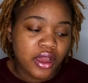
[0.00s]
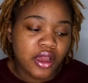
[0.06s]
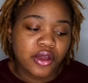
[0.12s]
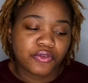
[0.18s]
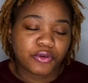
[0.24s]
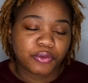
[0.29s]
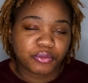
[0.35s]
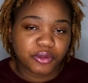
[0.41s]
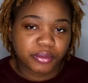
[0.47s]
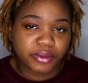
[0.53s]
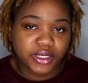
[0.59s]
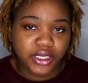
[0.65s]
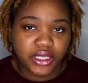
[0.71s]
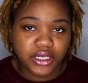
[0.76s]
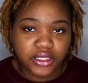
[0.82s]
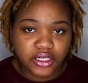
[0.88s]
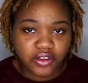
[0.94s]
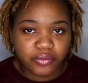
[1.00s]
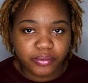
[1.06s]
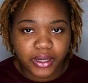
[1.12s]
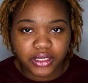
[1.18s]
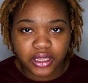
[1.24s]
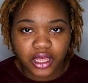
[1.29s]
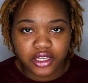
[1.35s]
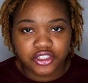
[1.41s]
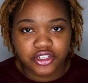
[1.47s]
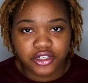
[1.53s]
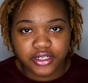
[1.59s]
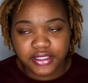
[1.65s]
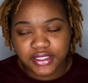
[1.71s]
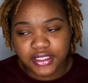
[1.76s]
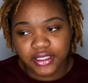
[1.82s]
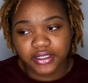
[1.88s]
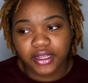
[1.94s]
from the beginning of my lock journey
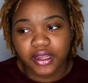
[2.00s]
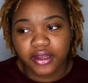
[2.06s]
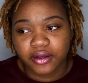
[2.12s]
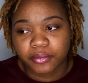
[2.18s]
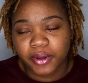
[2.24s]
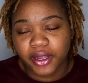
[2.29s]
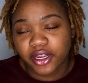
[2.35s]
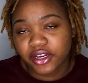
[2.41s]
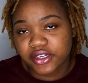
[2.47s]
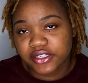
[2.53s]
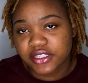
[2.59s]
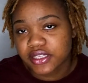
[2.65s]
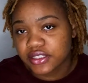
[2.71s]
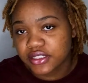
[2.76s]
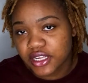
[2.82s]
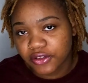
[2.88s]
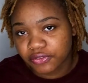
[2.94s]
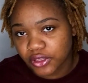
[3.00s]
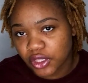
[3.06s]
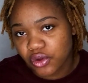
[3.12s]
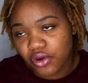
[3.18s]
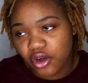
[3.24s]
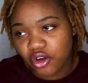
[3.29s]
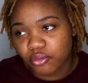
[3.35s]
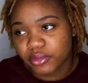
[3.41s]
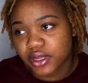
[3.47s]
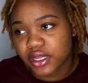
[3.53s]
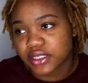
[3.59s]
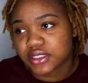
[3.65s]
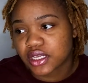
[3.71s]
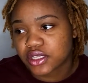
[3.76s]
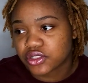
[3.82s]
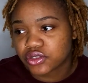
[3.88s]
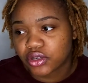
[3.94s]
till now, my hair has definitely grown because
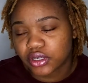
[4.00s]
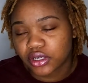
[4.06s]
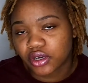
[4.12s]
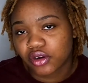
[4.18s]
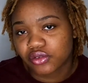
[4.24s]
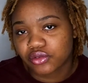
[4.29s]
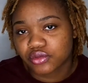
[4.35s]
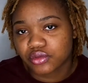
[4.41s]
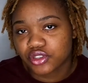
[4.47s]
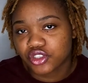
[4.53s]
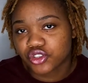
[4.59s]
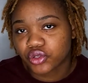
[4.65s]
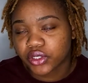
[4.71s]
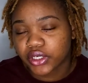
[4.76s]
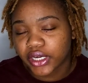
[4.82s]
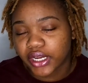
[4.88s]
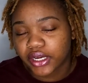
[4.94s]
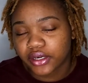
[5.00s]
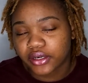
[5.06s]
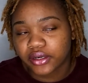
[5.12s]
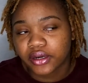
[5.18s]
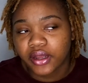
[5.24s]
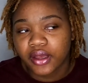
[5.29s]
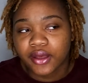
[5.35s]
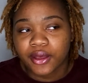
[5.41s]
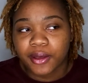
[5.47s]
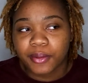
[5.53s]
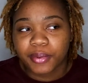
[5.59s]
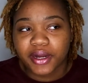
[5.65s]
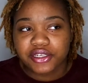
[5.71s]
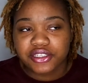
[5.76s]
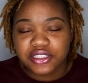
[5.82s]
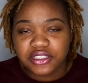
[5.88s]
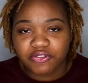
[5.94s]
I started on shorter hair. But I
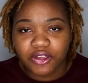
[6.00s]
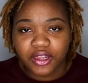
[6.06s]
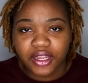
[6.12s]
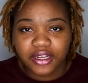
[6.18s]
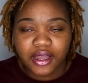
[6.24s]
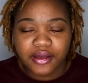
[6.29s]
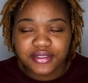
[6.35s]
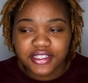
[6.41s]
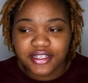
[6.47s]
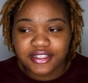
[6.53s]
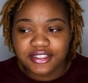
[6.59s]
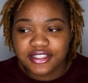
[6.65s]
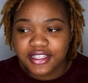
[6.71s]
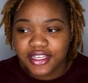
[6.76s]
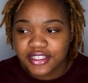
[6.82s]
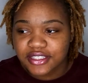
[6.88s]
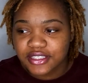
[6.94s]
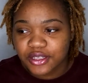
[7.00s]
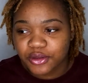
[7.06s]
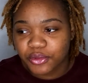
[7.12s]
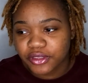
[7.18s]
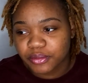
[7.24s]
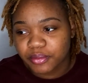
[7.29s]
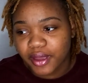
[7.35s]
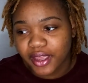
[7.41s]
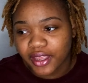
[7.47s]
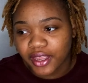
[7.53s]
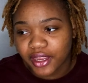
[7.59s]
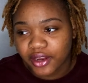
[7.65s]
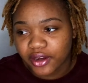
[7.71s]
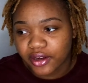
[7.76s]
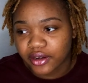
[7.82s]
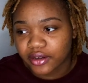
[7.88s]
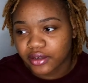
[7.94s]
just felt like I was at a standstill with my
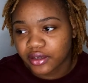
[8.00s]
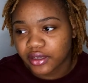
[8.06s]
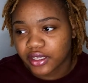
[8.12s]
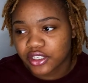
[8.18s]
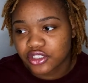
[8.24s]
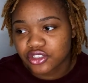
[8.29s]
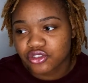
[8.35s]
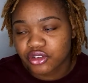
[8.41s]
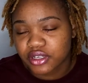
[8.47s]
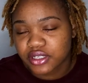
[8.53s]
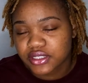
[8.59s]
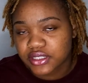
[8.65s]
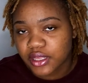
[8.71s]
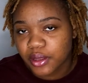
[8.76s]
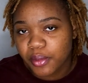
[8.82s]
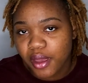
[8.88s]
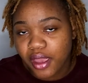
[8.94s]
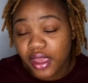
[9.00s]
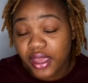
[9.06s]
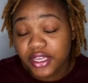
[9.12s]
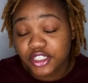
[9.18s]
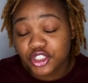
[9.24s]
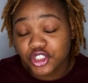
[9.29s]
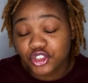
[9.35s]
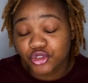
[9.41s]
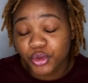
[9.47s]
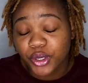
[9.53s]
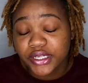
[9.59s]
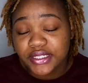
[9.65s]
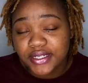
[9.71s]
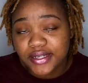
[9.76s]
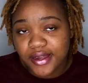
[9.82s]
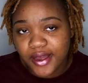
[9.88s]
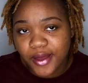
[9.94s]
hair. It
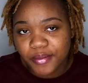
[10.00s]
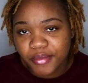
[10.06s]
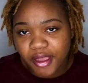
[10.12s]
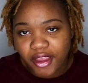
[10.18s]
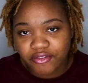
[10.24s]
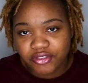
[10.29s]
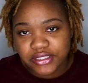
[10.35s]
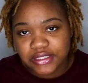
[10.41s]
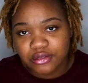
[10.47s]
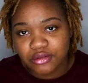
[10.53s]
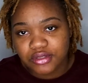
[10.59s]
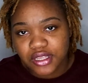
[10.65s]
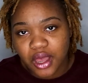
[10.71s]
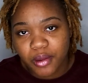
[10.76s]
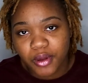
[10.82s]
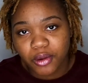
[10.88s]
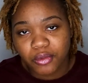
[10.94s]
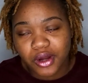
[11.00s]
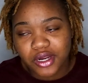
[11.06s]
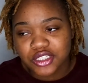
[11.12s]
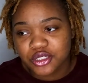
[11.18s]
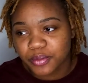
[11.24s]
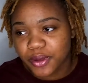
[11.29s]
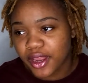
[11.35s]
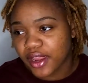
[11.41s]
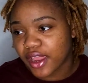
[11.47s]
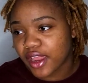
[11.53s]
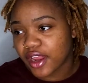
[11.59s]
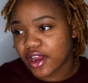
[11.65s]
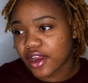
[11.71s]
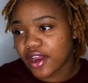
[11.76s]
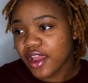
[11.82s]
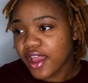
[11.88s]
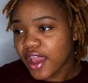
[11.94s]
shrinked up every single time I washed my
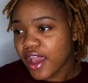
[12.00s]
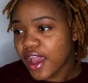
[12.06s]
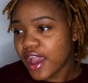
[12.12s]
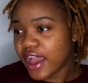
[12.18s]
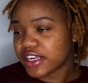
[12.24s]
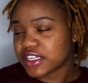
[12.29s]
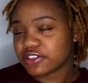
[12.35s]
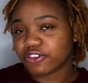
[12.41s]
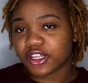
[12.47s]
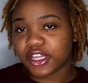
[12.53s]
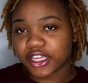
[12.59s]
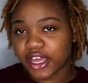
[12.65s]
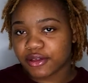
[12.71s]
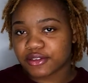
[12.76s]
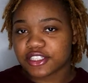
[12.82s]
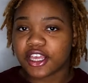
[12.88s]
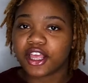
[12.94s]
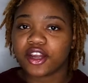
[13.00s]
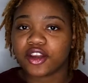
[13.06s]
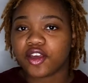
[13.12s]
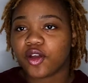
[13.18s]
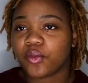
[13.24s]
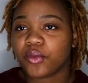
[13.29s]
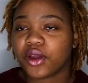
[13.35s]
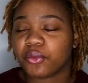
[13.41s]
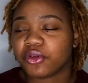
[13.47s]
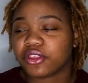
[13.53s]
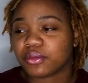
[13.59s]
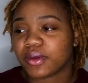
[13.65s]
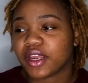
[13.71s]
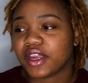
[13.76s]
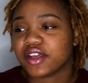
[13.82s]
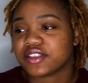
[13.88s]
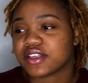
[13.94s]
hair. I just felt like I was getting nowhere with my
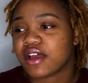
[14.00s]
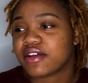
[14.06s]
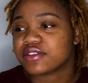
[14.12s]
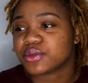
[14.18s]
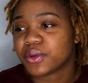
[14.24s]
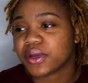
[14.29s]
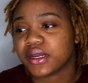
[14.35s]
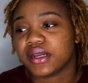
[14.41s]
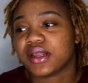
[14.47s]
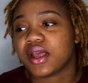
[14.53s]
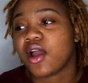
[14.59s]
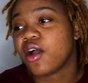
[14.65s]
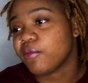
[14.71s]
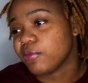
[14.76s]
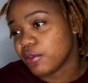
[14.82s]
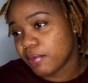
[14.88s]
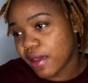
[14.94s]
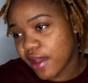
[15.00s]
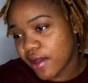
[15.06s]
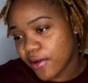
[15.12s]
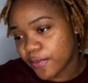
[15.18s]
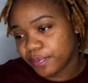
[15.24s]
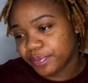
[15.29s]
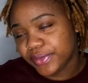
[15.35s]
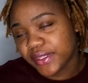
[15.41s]
hair, so I was ready to comb them out.